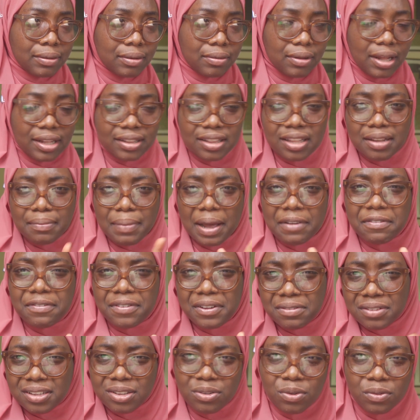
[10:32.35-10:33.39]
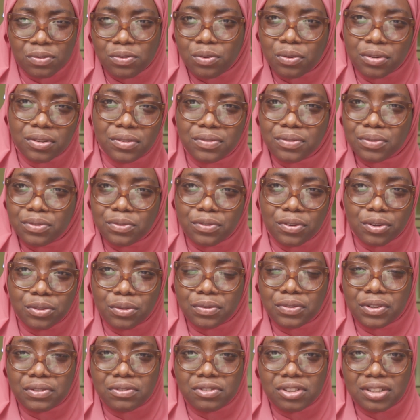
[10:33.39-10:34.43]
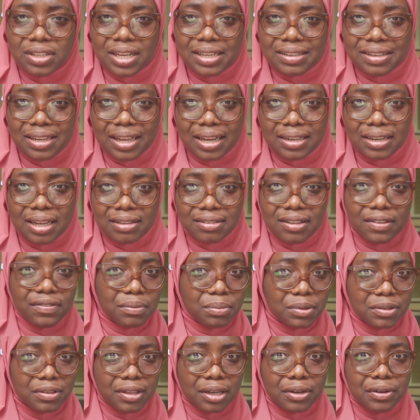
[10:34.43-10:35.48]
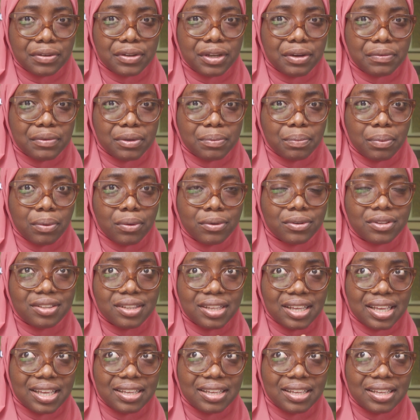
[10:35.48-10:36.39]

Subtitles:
I think my fourth or fifth deadline, aside from the second year report,